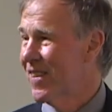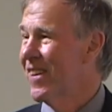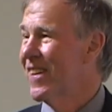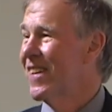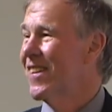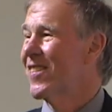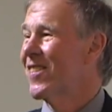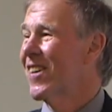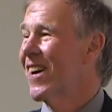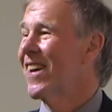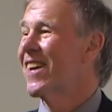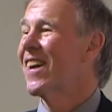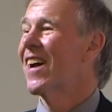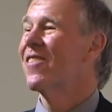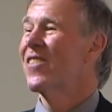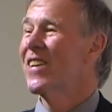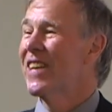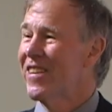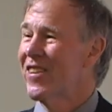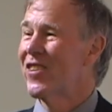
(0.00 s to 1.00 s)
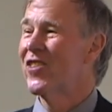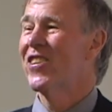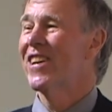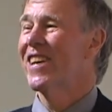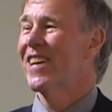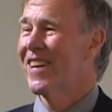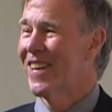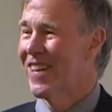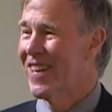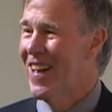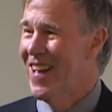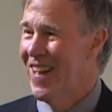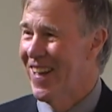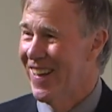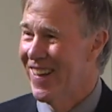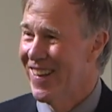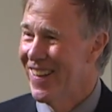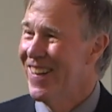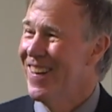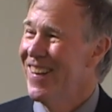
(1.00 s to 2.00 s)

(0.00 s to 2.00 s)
So he decided I'd eat a chicken a day.